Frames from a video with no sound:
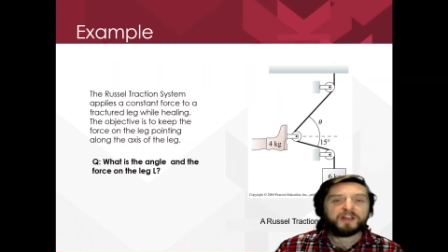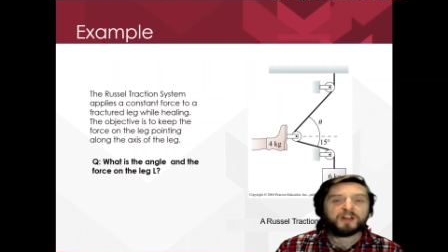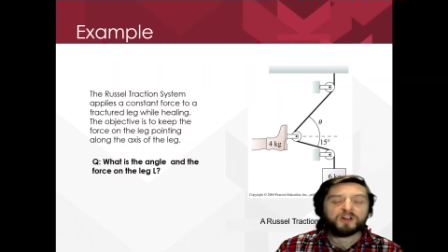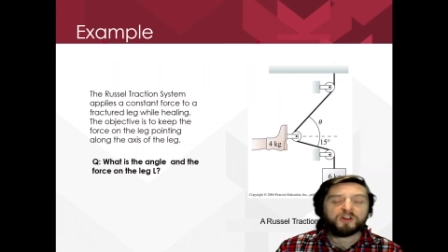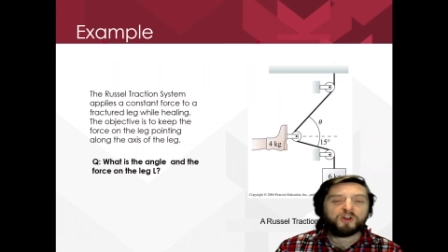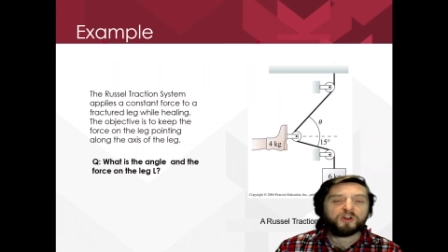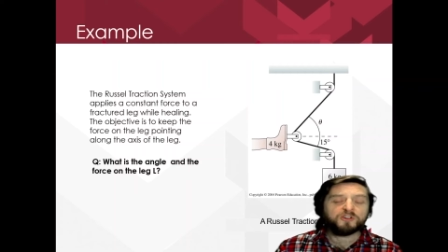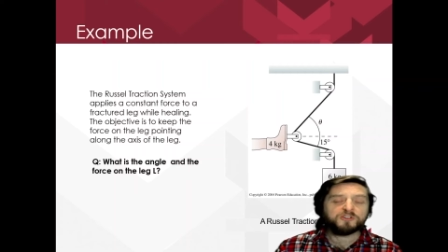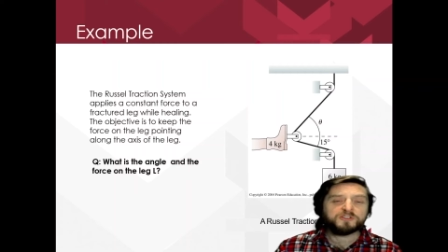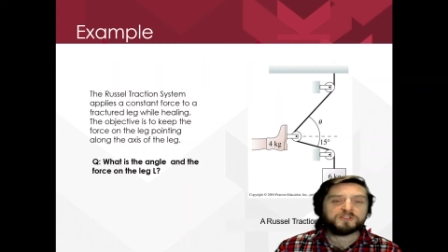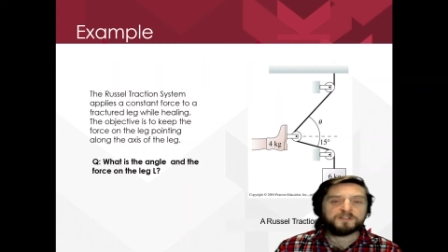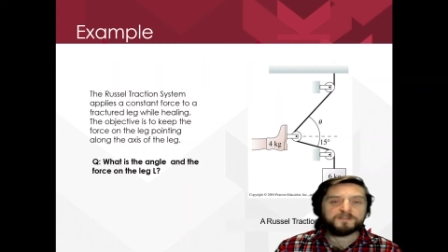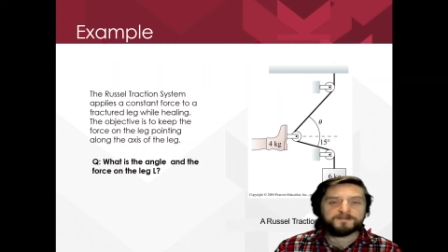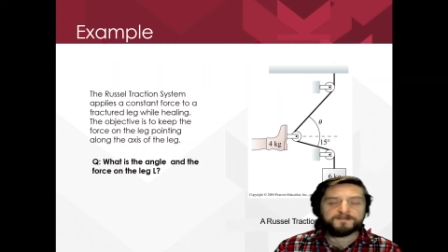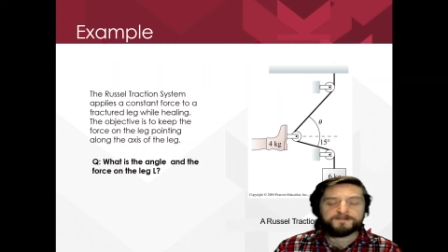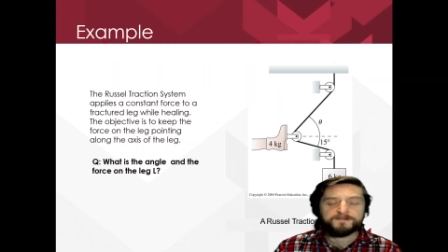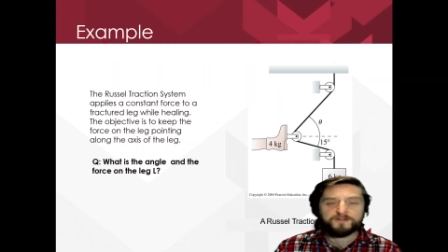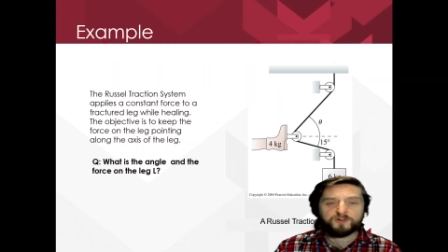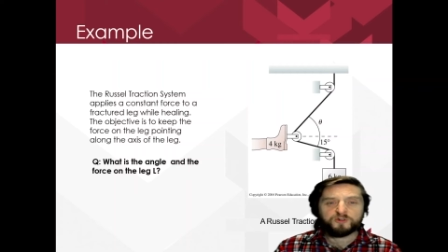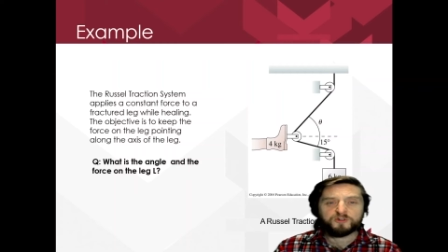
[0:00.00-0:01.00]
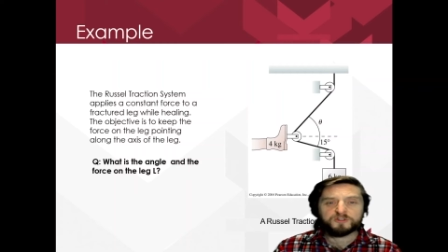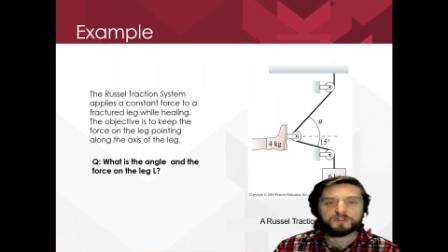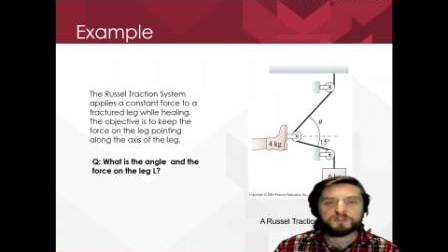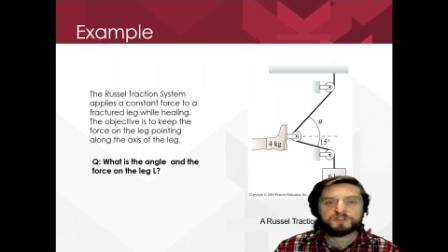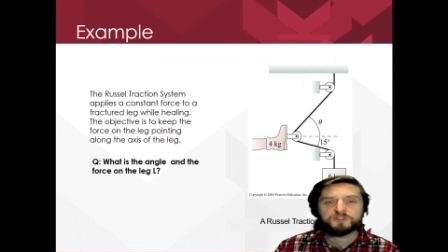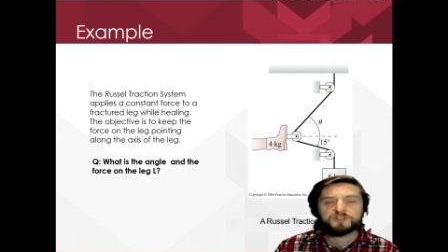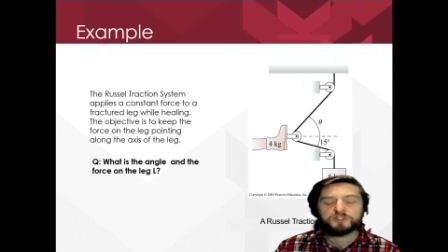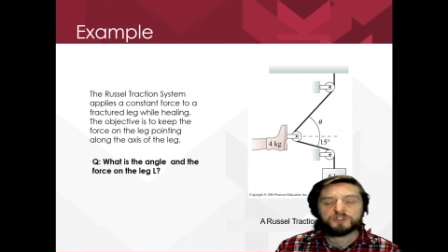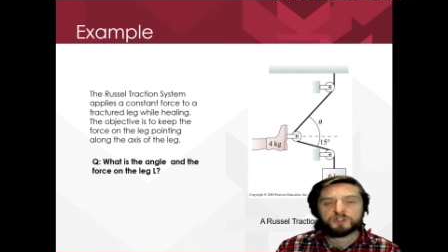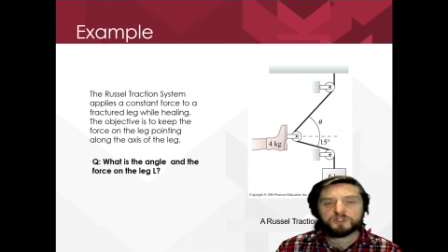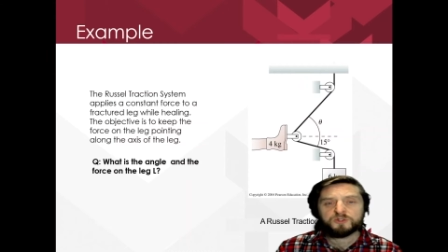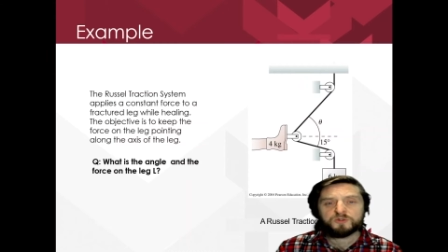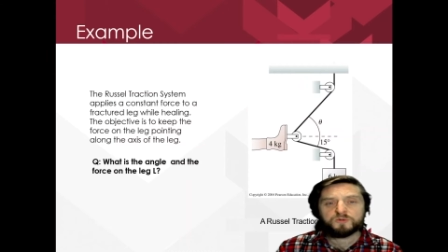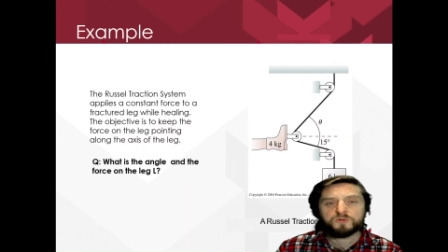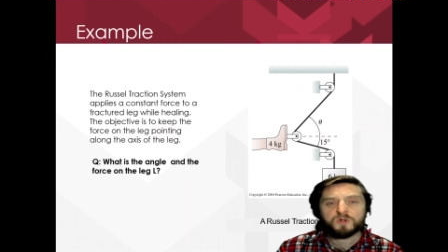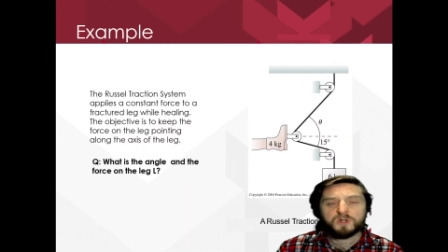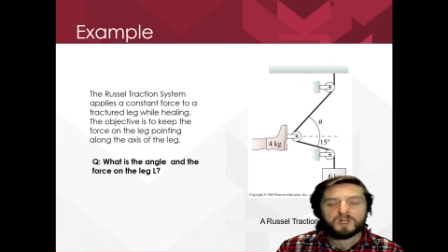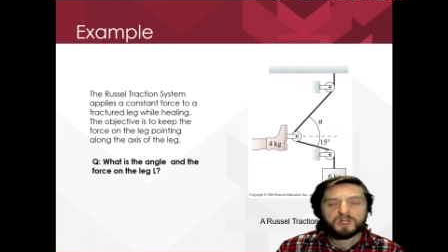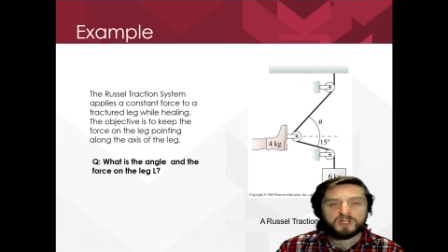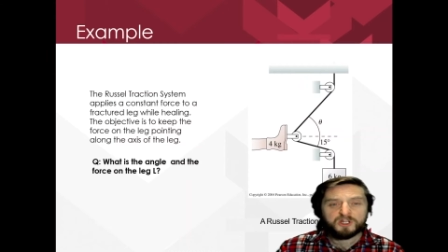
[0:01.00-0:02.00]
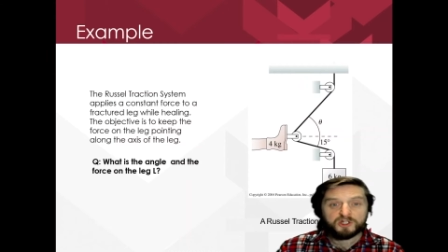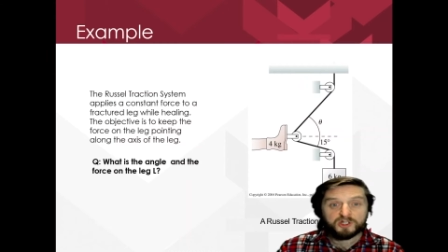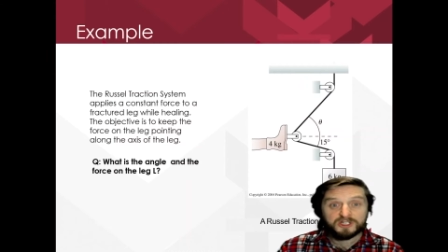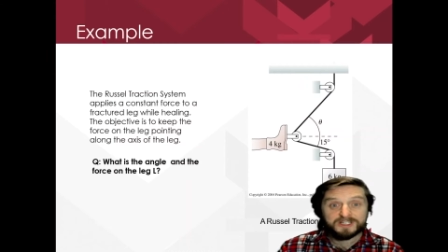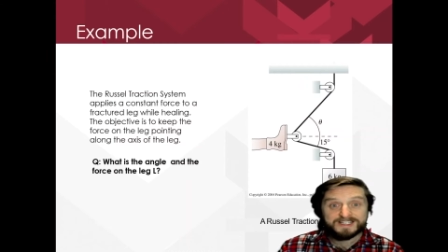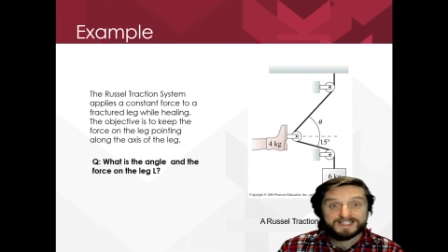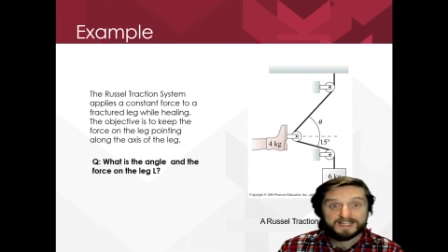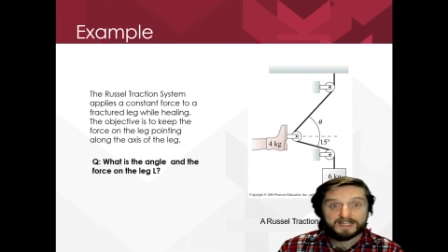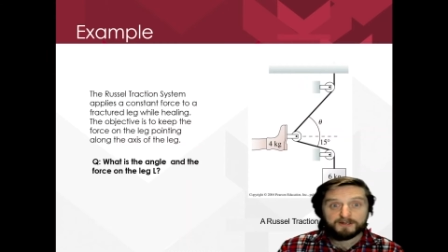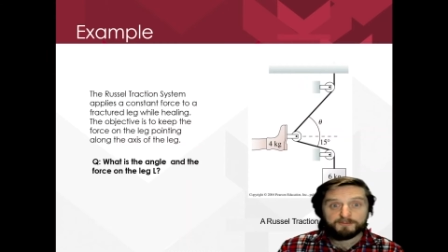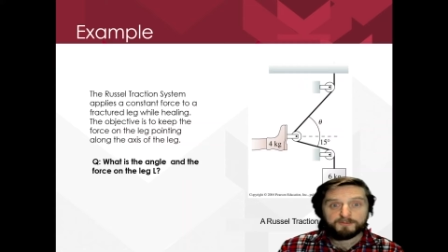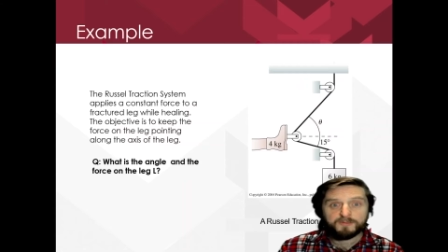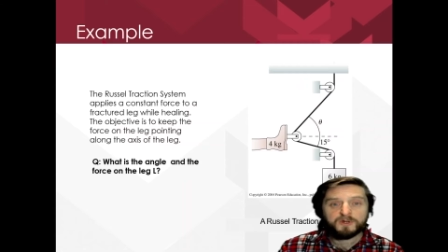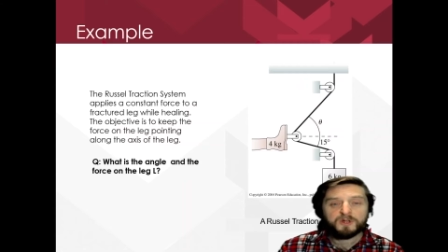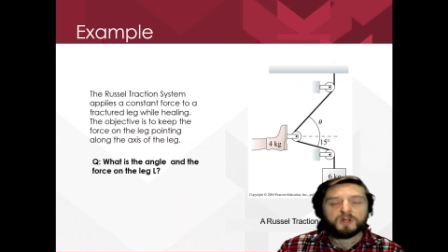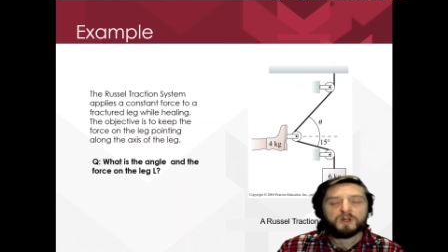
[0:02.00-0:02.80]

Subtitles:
a constant force to your limb